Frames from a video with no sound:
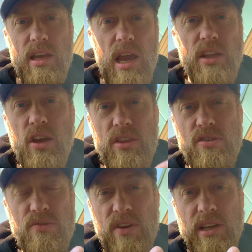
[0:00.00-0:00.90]
Another
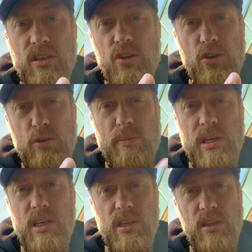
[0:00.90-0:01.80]
threat could
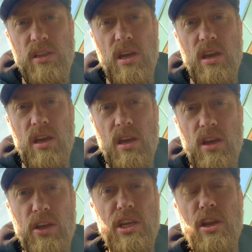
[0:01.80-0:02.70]
be
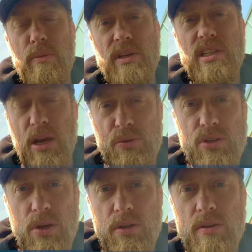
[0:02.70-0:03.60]
the economic
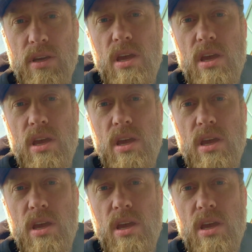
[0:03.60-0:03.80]
downturn.